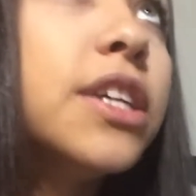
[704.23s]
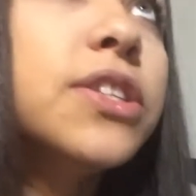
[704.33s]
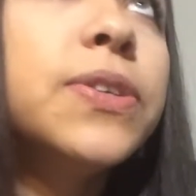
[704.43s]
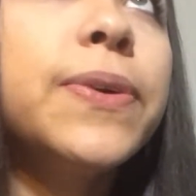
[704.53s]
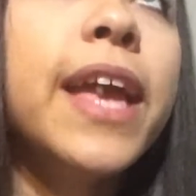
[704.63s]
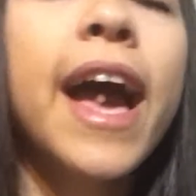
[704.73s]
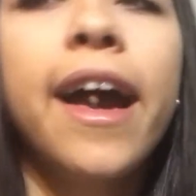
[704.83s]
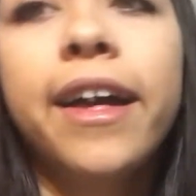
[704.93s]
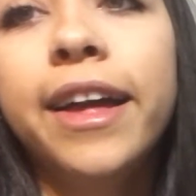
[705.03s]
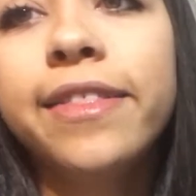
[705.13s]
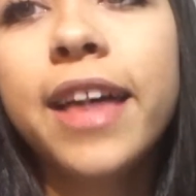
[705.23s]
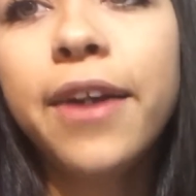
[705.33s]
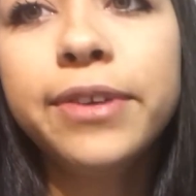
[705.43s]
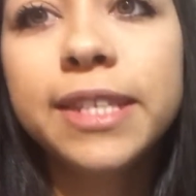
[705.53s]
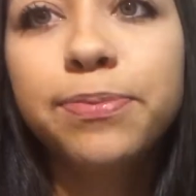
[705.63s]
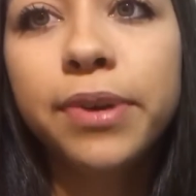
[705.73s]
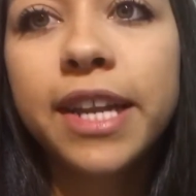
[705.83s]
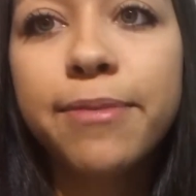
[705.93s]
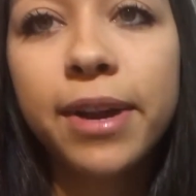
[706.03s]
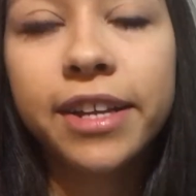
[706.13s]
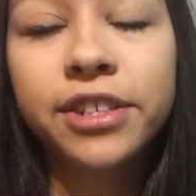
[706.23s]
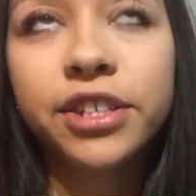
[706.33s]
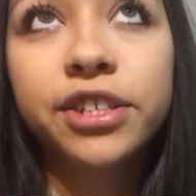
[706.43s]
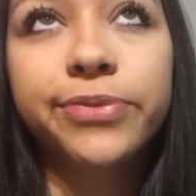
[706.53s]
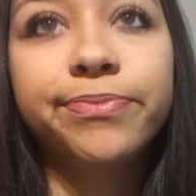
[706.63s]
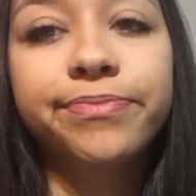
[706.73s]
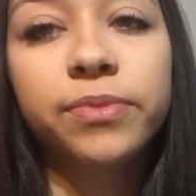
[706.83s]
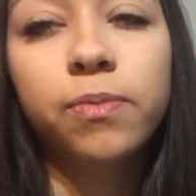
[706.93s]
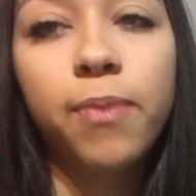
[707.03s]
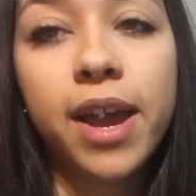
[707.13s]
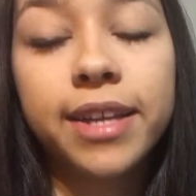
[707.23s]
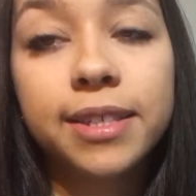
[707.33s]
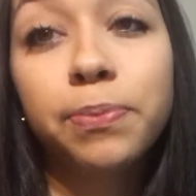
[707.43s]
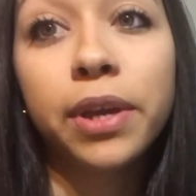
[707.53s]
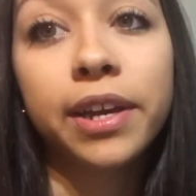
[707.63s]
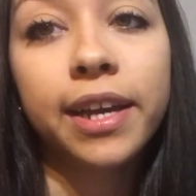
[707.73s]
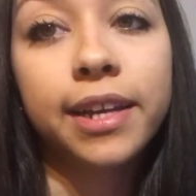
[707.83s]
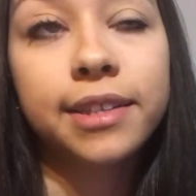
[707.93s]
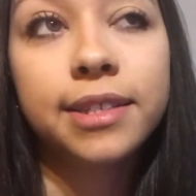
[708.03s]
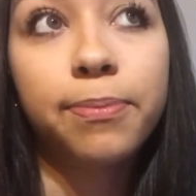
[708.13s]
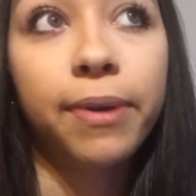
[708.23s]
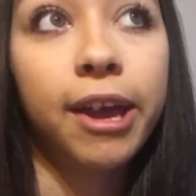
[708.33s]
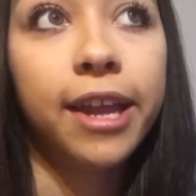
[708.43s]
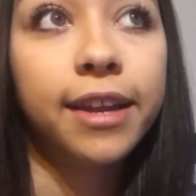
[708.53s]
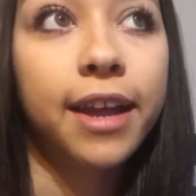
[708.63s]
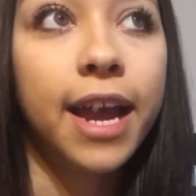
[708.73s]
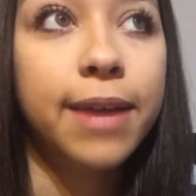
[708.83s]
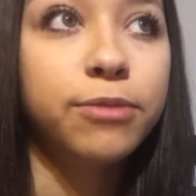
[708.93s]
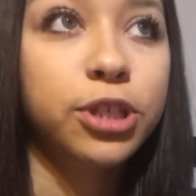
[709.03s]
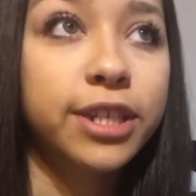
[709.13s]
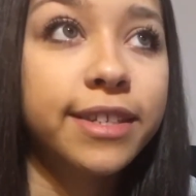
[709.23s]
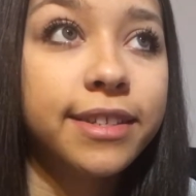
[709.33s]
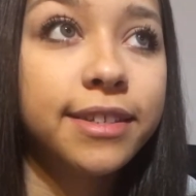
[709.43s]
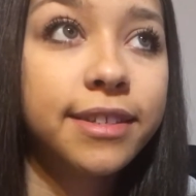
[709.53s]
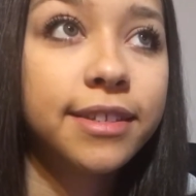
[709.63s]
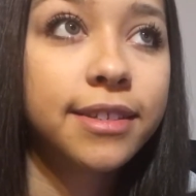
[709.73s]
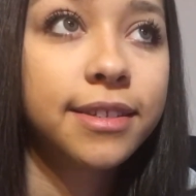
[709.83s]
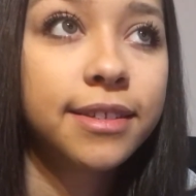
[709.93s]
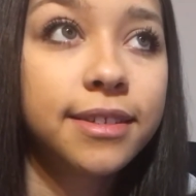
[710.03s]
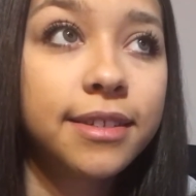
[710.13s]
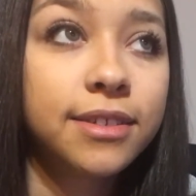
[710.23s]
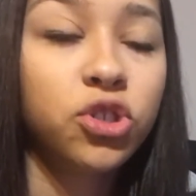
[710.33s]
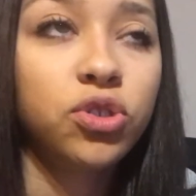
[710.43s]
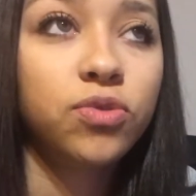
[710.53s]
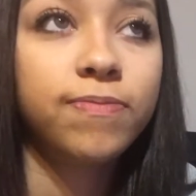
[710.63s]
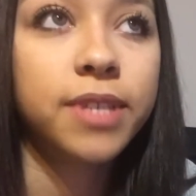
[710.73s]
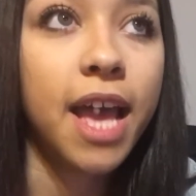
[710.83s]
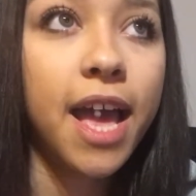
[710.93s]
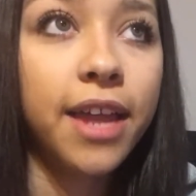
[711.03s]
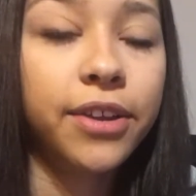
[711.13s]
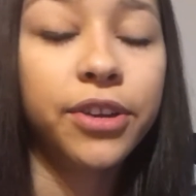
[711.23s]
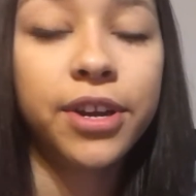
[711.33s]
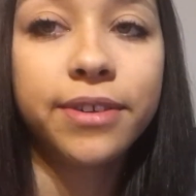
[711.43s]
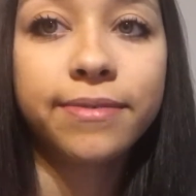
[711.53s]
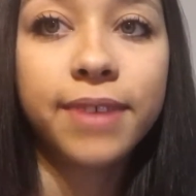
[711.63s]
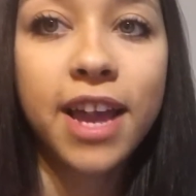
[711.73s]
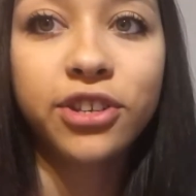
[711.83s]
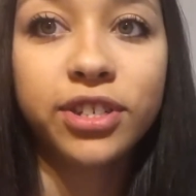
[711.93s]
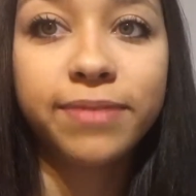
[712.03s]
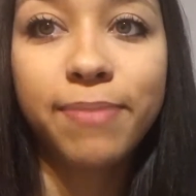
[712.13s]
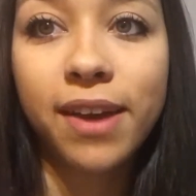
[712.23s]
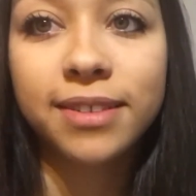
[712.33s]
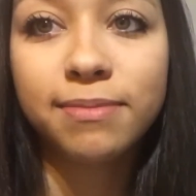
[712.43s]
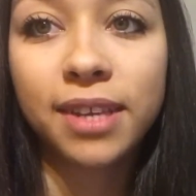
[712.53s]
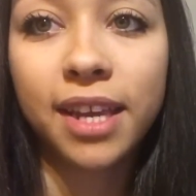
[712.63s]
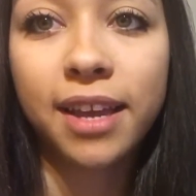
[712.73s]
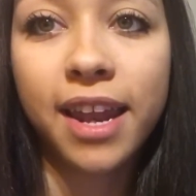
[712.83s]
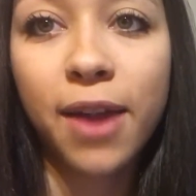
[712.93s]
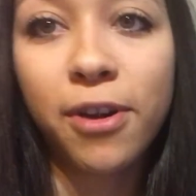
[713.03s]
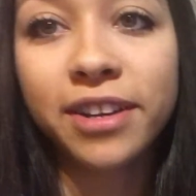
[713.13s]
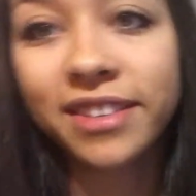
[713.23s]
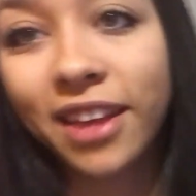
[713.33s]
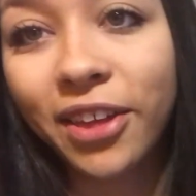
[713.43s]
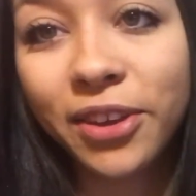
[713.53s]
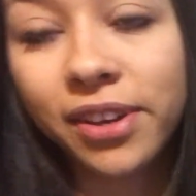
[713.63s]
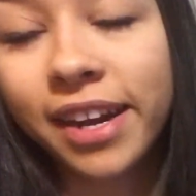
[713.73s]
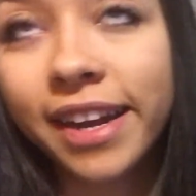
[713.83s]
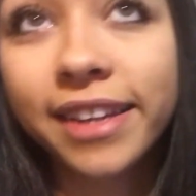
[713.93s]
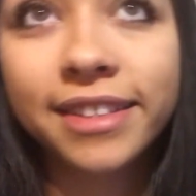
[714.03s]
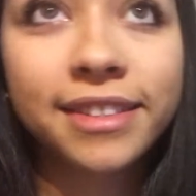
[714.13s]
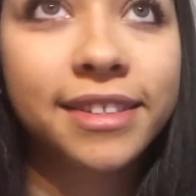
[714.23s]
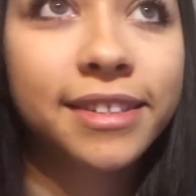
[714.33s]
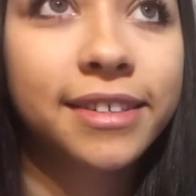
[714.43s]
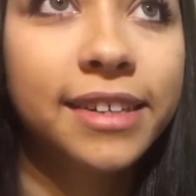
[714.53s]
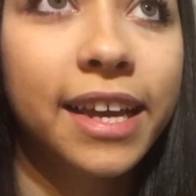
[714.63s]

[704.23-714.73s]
So yeah, that was pretty much my experience, but I'm just, I don't know, it just bugs me, and I wanted to tell you guys.